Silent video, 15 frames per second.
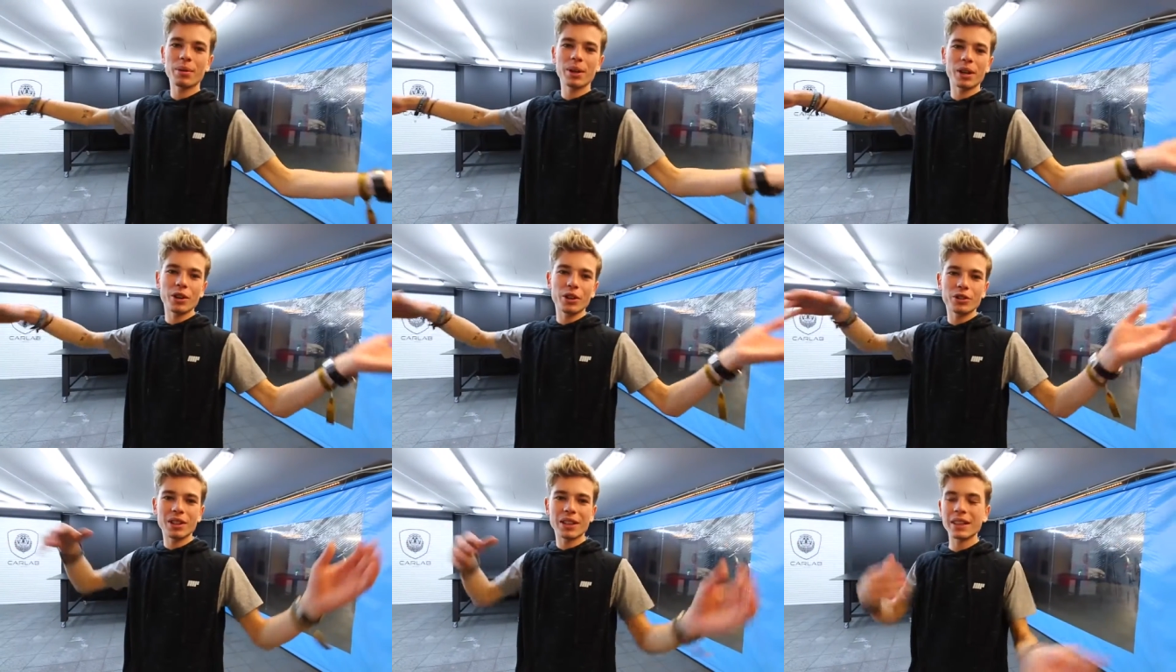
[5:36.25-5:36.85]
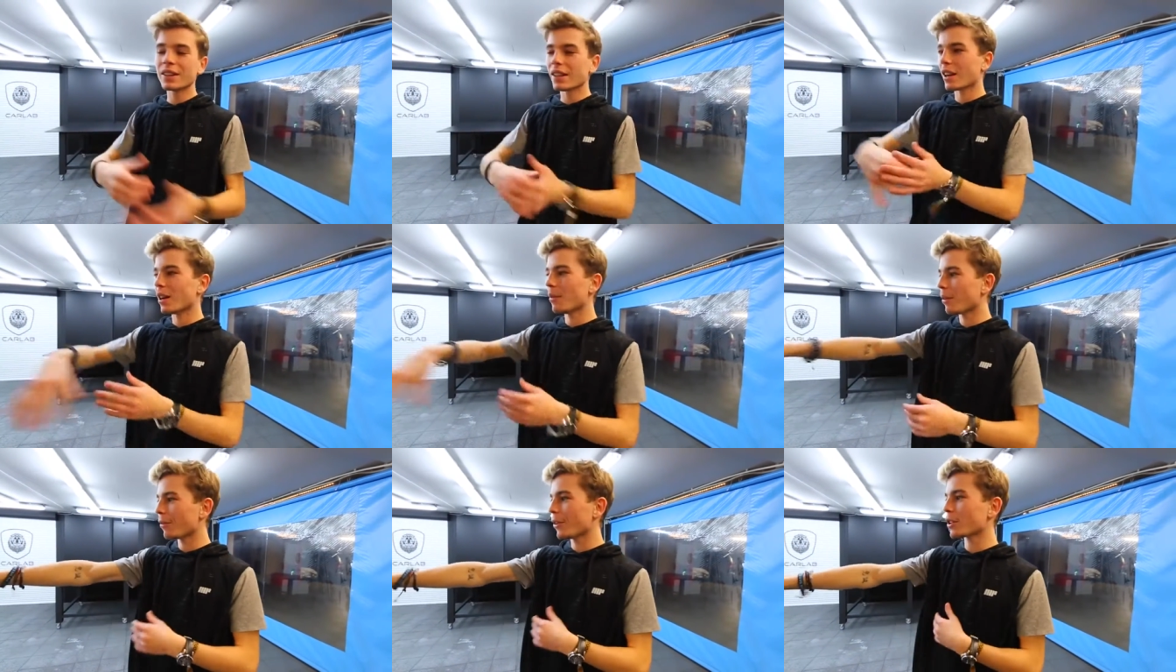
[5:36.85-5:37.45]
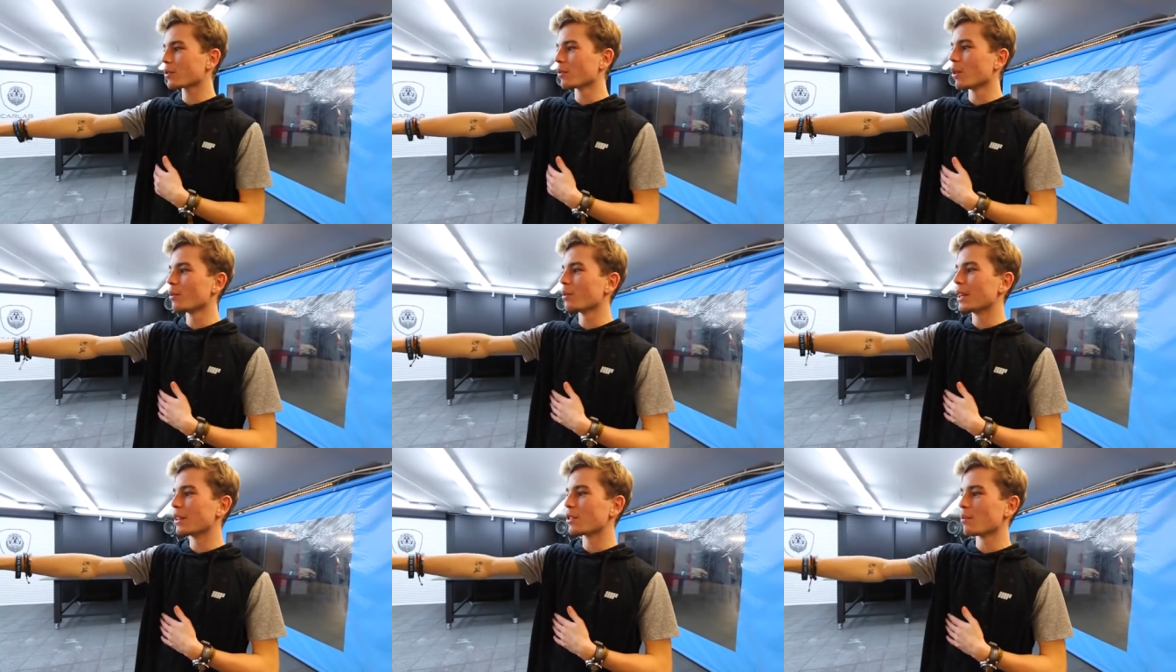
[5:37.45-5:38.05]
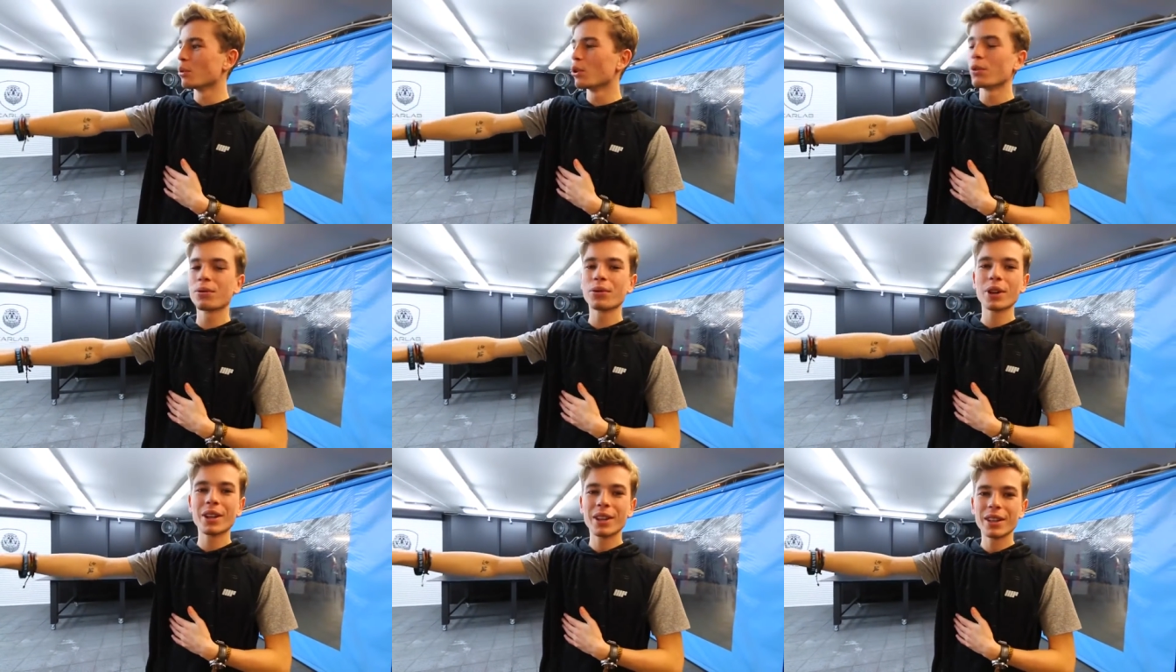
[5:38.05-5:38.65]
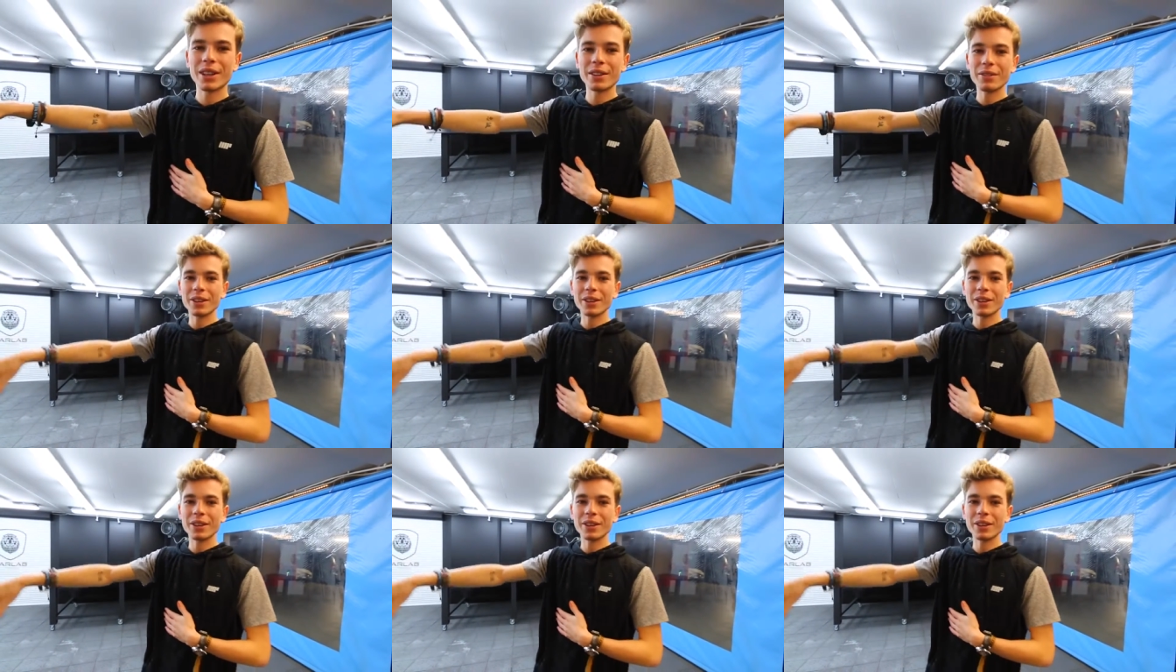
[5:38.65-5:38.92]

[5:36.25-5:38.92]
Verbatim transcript: So we are going to clean the car, but first of all, we need to move the